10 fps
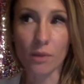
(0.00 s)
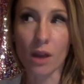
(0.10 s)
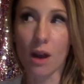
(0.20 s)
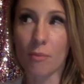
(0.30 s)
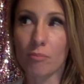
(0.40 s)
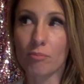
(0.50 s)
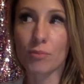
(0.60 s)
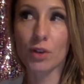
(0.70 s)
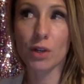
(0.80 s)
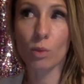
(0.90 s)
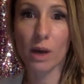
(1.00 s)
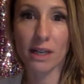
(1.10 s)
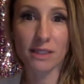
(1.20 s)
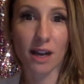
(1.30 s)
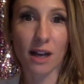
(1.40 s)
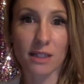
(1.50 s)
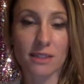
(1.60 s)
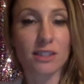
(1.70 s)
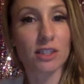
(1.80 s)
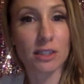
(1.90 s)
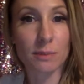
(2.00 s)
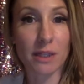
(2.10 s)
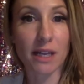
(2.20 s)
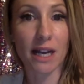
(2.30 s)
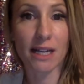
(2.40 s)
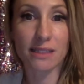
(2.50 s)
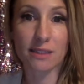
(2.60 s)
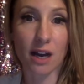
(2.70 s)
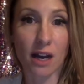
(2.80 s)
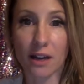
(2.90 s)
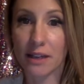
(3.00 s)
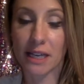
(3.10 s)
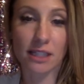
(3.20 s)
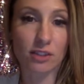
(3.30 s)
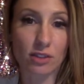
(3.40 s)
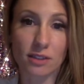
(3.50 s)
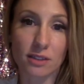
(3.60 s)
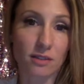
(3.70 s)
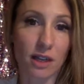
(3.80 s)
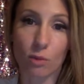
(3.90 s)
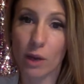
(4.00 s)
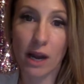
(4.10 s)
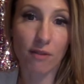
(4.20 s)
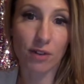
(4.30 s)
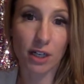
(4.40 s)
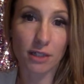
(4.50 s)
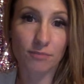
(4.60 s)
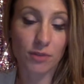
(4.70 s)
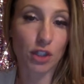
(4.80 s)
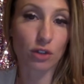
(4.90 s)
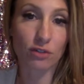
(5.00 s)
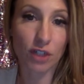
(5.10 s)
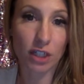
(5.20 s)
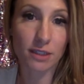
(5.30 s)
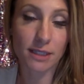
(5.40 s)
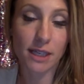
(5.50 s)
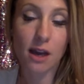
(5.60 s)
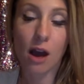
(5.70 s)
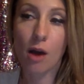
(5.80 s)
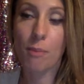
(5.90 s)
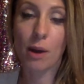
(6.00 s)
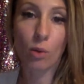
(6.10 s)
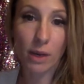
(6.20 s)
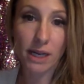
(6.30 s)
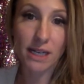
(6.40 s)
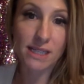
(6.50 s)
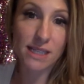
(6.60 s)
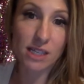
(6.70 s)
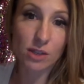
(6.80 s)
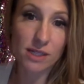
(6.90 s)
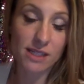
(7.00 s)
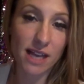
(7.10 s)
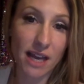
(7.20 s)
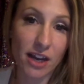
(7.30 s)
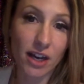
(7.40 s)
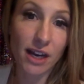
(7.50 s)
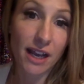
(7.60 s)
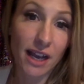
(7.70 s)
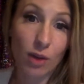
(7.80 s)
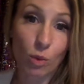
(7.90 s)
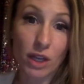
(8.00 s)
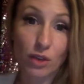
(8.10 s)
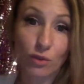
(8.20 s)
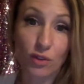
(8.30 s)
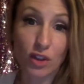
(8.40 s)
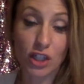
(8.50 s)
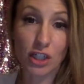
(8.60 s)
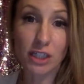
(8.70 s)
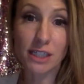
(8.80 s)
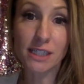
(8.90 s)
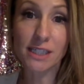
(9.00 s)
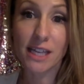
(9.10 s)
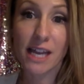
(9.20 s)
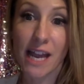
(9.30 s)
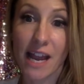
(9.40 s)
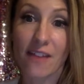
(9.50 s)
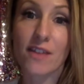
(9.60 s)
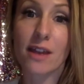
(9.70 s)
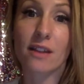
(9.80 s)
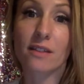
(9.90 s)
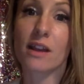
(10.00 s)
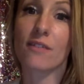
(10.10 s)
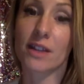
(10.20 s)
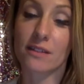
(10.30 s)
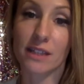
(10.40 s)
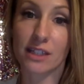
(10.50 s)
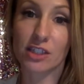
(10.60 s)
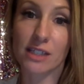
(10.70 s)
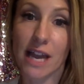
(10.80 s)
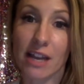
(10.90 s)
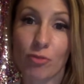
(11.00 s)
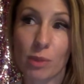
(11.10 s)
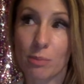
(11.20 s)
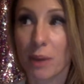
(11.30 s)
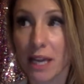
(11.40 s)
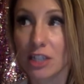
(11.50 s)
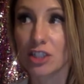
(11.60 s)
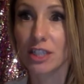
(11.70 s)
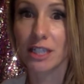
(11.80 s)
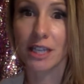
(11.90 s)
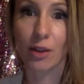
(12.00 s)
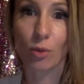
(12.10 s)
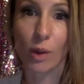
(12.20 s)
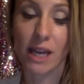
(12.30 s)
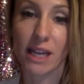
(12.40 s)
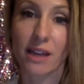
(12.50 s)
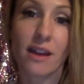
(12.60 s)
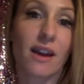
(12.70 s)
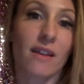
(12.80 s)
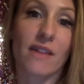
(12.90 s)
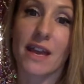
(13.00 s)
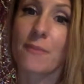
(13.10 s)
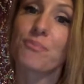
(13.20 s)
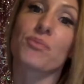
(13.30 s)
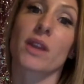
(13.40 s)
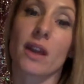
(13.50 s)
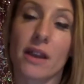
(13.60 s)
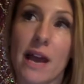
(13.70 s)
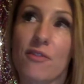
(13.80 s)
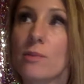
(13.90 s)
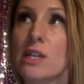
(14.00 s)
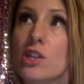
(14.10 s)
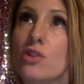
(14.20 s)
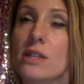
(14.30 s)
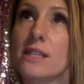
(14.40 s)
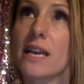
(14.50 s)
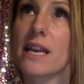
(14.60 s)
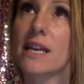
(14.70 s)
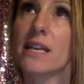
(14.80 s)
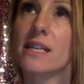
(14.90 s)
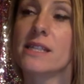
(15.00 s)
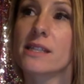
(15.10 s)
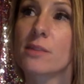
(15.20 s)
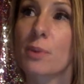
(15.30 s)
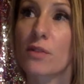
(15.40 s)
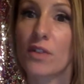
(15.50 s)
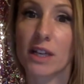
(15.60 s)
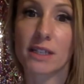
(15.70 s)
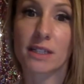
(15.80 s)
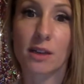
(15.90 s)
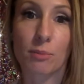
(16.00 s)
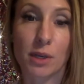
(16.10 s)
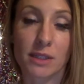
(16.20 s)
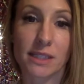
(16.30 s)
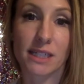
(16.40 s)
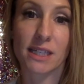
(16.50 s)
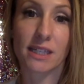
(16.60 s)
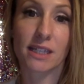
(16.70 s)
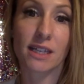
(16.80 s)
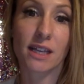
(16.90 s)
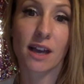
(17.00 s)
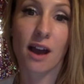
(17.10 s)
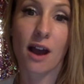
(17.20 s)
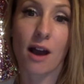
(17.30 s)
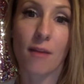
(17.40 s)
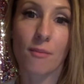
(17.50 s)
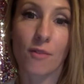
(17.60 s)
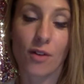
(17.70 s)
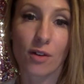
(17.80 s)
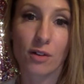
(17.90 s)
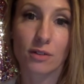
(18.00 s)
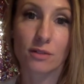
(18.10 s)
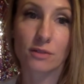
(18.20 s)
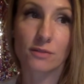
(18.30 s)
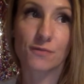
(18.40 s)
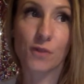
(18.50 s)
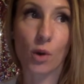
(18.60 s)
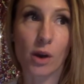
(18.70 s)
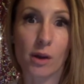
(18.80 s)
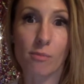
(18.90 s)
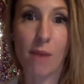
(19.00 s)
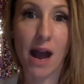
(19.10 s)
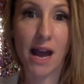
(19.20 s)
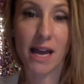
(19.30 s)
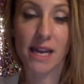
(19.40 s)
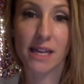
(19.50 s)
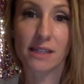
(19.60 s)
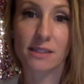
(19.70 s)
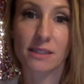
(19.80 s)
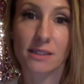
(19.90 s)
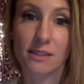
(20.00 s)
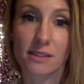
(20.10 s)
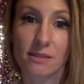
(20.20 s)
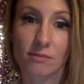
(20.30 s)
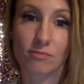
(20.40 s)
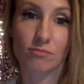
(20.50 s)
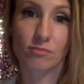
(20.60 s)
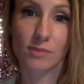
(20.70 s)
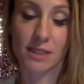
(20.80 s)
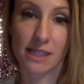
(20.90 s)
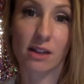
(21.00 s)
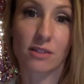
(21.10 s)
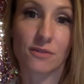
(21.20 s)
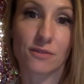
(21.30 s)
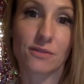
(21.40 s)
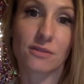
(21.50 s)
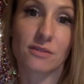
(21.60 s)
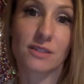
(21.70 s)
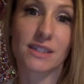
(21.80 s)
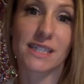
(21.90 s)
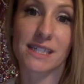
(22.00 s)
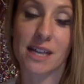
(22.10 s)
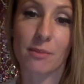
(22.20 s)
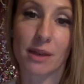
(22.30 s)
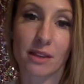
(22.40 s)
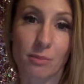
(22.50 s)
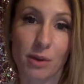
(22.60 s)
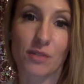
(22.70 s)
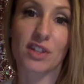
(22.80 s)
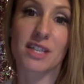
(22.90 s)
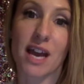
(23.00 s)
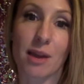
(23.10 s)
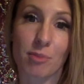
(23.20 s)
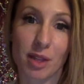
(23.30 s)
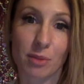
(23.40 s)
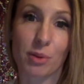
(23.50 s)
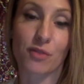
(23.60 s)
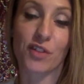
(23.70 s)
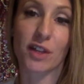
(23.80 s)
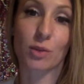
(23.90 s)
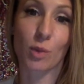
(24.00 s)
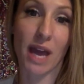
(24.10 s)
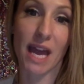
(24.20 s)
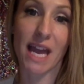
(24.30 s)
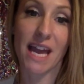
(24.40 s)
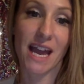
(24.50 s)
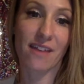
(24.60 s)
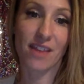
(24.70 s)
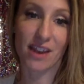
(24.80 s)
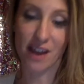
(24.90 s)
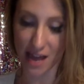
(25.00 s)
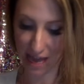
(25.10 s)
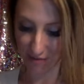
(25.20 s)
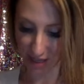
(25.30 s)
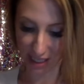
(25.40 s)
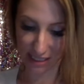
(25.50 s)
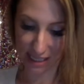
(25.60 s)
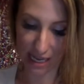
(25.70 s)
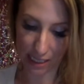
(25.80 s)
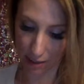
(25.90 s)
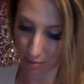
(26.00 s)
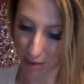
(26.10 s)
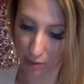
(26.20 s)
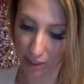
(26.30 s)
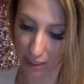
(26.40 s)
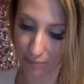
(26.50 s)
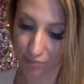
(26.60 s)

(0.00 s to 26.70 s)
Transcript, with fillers: um, you're going to want to talk to your spirit guides, God, angels, Allah, whatever, the universe, about what it is that you desire and what you've learned. And then lovingly just kind of be patient and waiting. Like, an affirmation you could say is the perfect person um, for my self is coming in the perfect time, in the perfect way, and then not having anxiety about it.